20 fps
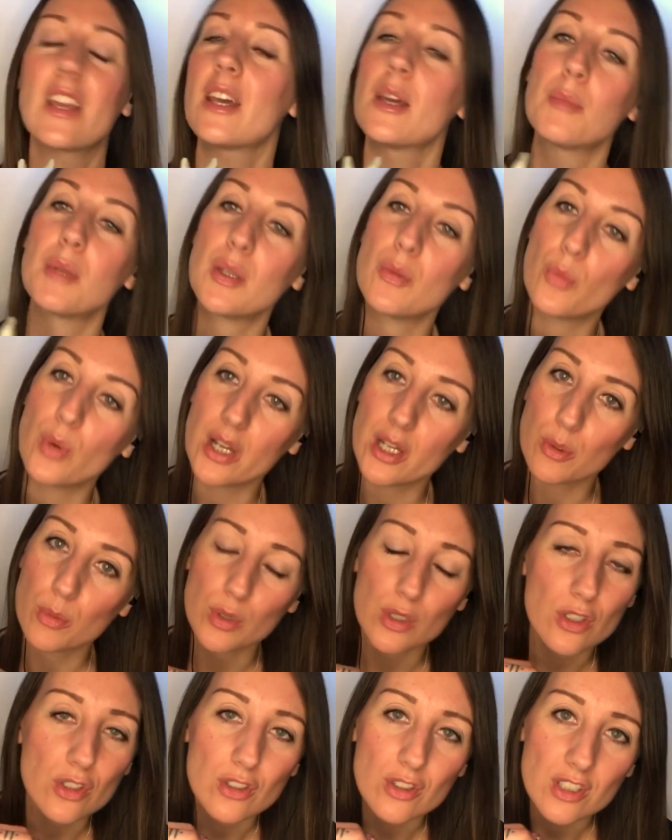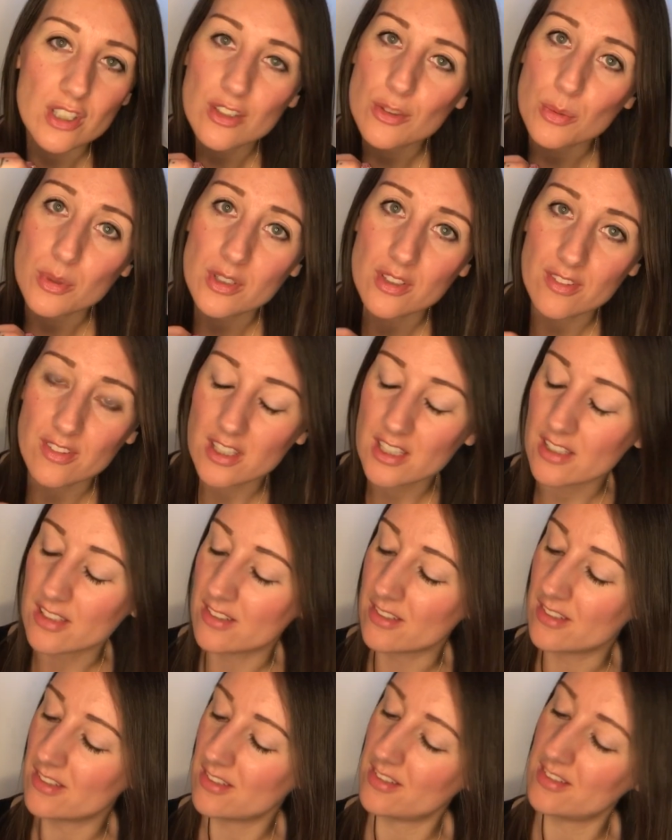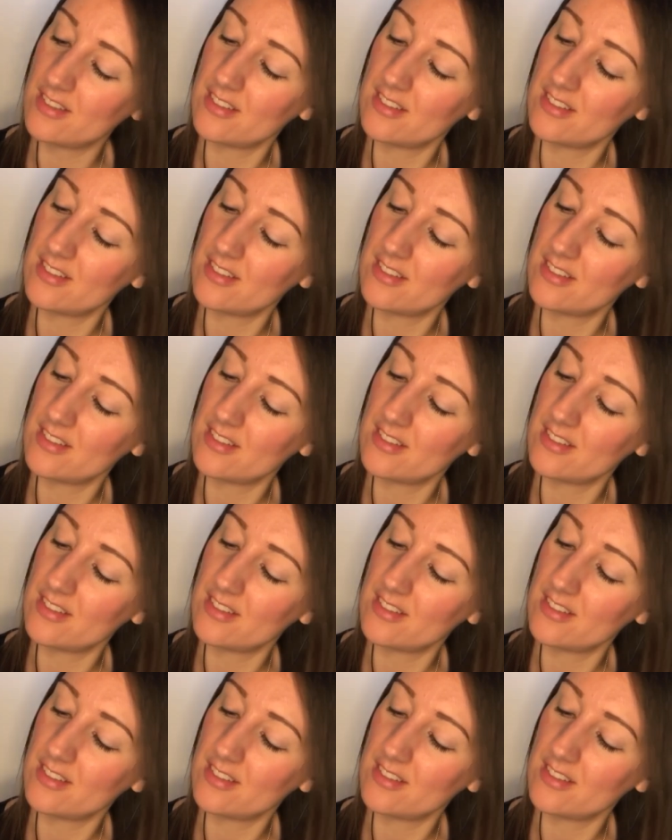I mean, why wouldn't you need one of these?